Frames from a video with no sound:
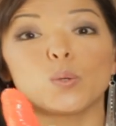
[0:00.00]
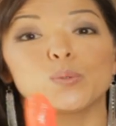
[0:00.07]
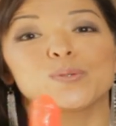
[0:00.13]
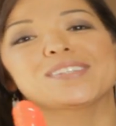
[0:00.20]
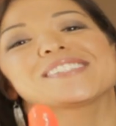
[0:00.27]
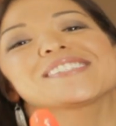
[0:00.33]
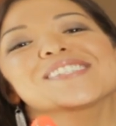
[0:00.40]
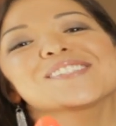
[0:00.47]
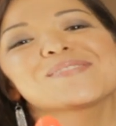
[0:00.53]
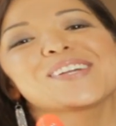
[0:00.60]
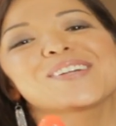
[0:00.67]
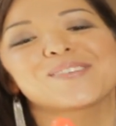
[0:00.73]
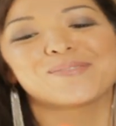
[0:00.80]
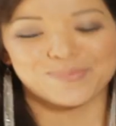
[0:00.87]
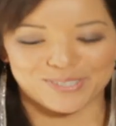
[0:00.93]
oh, this is
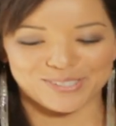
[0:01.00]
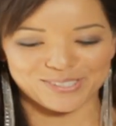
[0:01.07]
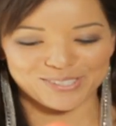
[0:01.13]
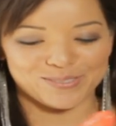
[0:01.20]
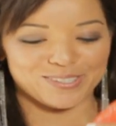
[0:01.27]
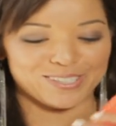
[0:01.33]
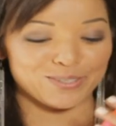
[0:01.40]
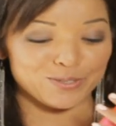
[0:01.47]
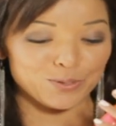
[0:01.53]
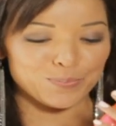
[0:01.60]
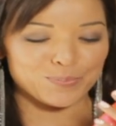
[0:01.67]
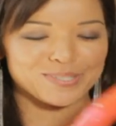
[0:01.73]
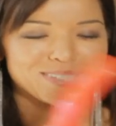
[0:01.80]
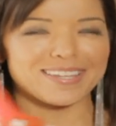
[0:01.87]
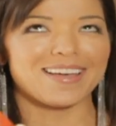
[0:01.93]
my own personal one.
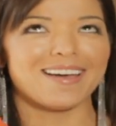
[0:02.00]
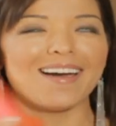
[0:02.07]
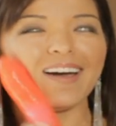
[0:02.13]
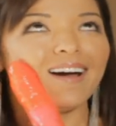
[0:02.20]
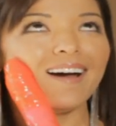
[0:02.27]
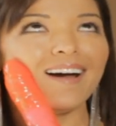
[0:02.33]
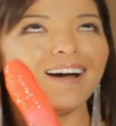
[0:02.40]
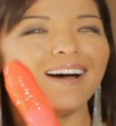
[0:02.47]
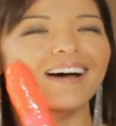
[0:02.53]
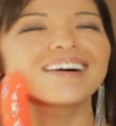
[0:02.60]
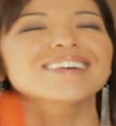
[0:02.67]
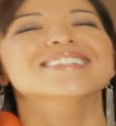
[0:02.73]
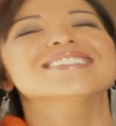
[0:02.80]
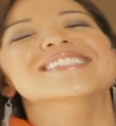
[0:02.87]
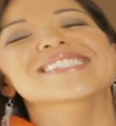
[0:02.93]
Oops. Ah,
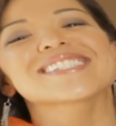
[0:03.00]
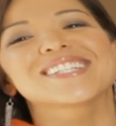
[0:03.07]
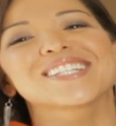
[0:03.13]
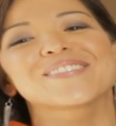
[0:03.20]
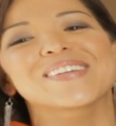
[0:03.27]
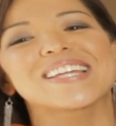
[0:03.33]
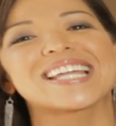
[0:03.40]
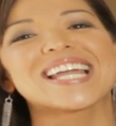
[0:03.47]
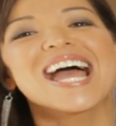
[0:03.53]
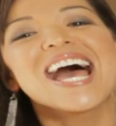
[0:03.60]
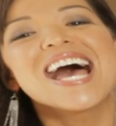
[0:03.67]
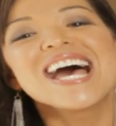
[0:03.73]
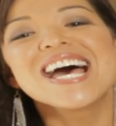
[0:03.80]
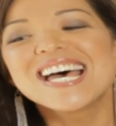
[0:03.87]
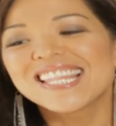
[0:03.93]
silly me.
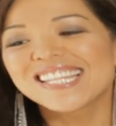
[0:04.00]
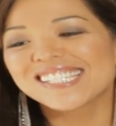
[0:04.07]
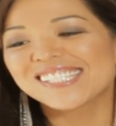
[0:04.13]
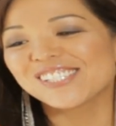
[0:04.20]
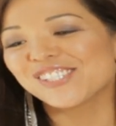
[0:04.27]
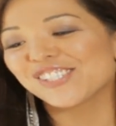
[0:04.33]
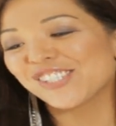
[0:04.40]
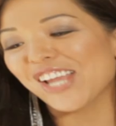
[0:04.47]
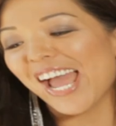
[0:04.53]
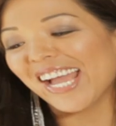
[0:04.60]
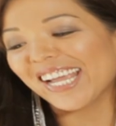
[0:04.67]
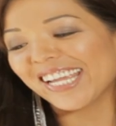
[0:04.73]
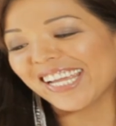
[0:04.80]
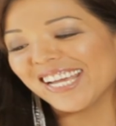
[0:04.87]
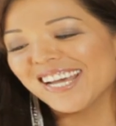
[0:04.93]
This is
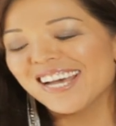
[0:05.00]
Shaq.